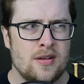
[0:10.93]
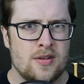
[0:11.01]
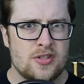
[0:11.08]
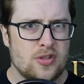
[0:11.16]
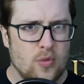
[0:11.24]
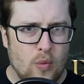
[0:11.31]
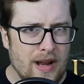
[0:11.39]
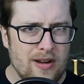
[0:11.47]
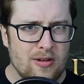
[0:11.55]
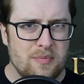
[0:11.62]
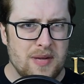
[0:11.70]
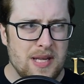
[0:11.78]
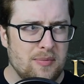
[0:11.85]
So why are
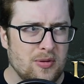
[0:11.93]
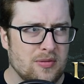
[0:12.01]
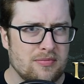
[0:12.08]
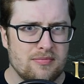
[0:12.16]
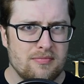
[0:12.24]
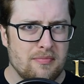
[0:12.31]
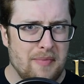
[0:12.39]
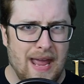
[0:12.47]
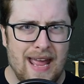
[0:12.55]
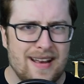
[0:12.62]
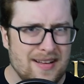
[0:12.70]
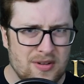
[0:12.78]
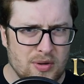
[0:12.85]
people
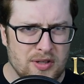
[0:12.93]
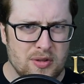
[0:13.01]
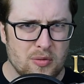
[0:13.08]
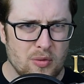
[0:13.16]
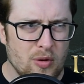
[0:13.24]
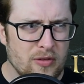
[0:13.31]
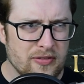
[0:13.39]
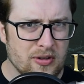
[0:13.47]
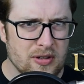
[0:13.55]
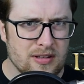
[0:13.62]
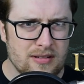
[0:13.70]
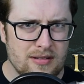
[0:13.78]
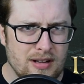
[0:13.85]
mad at Critical Role for